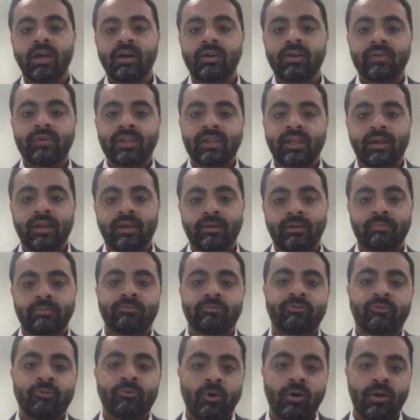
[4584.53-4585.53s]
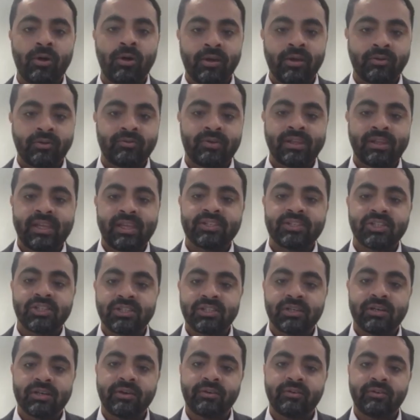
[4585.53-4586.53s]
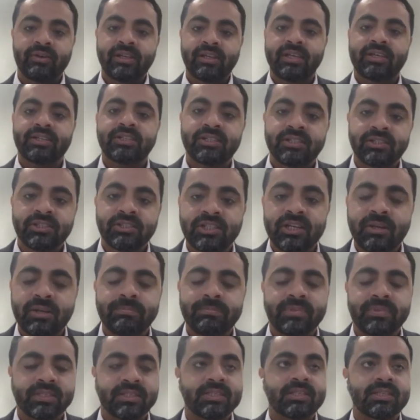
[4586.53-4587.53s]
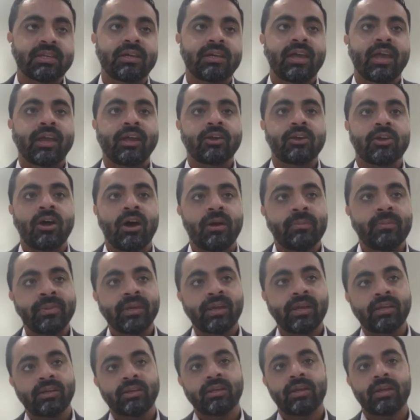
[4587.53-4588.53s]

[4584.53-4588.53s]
relationship, it's an economic